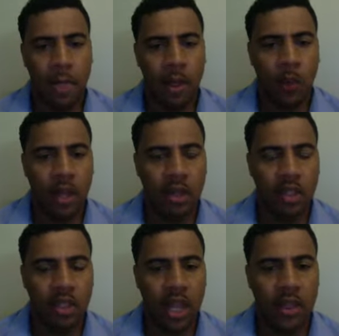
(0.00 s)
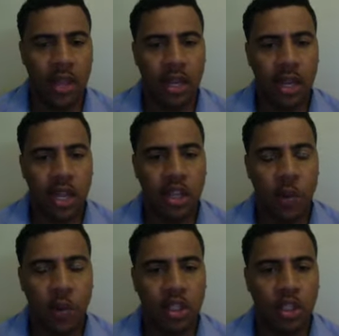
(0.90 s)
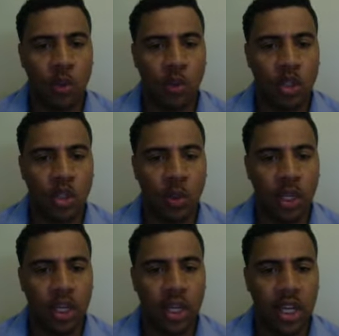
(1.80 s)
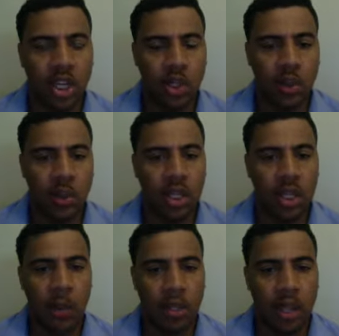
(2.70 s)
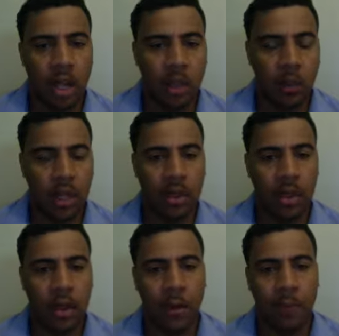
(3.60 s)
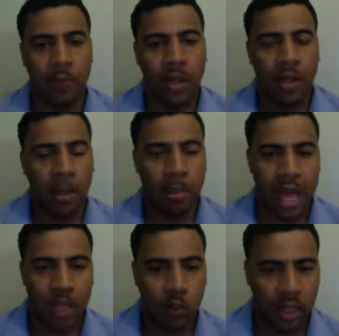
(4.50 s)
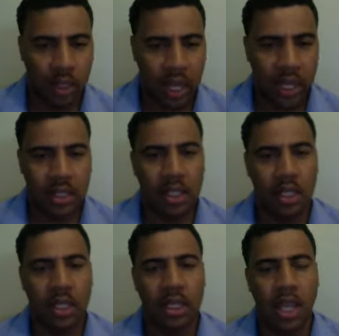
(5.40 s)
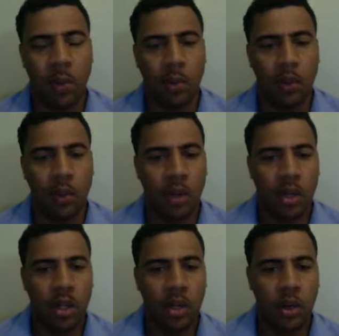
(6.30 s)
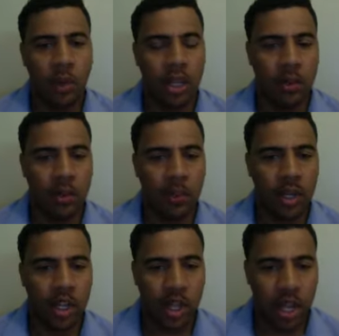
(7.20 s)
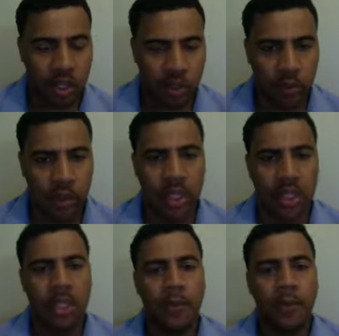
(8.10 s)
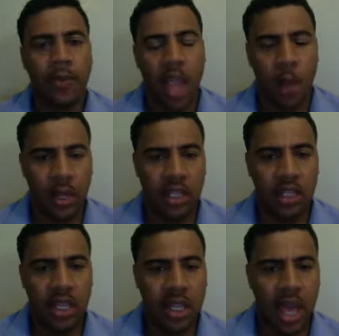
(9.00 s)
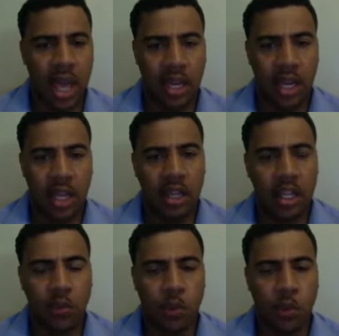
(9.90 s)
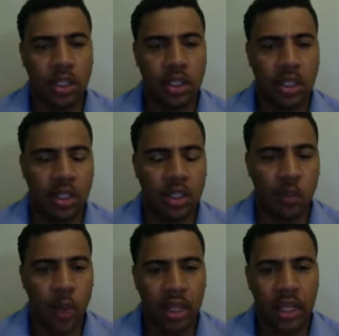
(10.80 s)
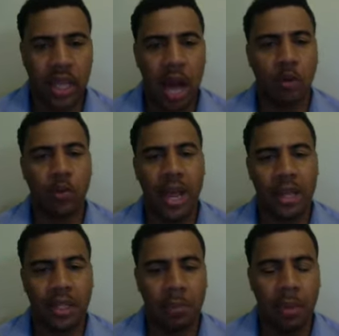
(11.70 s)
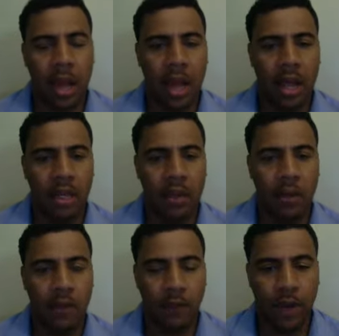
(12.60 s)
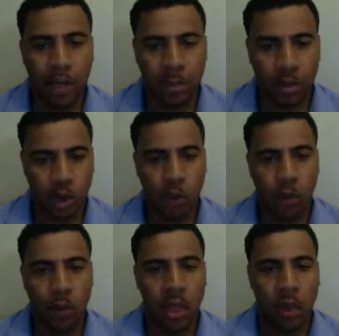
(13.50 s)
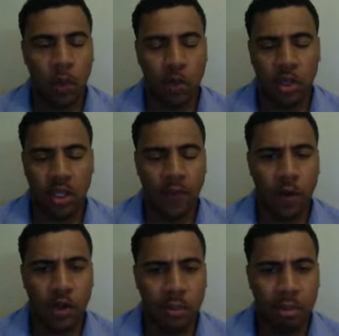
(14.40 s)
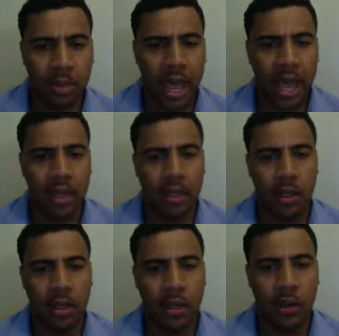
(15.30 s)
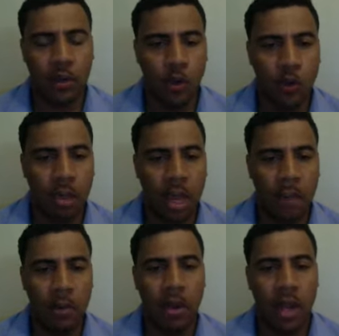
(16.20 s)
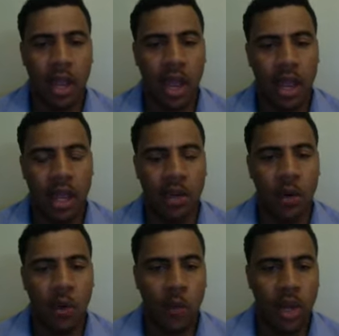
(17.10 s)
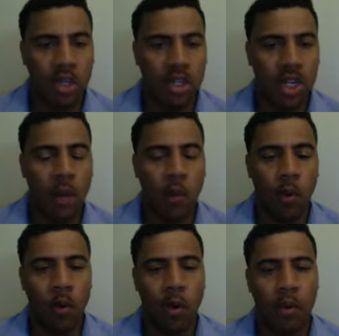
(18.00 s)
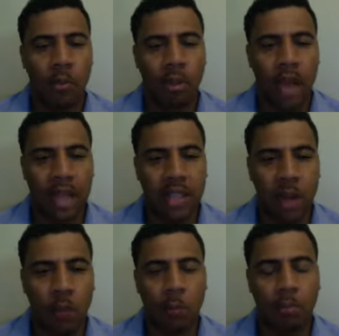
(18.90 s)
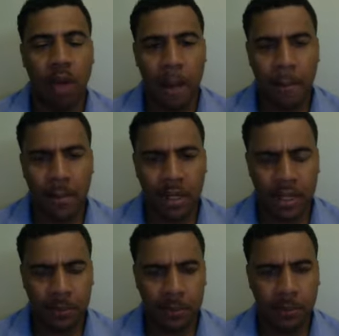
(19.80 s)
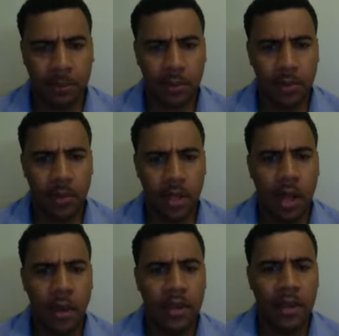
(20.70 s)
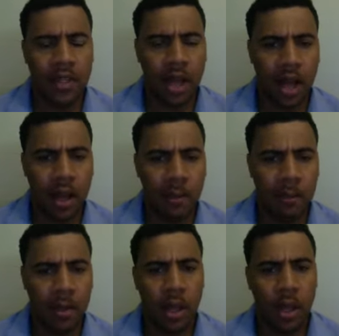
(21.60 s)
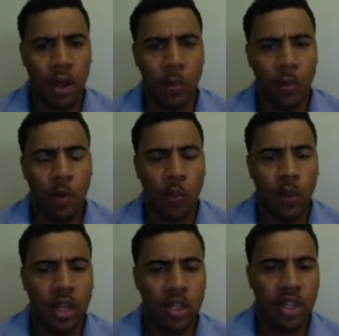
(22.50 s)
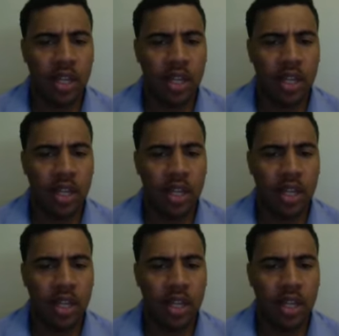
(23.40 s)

We understand that there was social issues that they were dealt with, that blacks were lazy, that they were, ignorant. And we see that this was directly counteracted by, the Freedom Journal, which was the first black, newspaper. And we understand there were blacks that were prominent in the time. We understand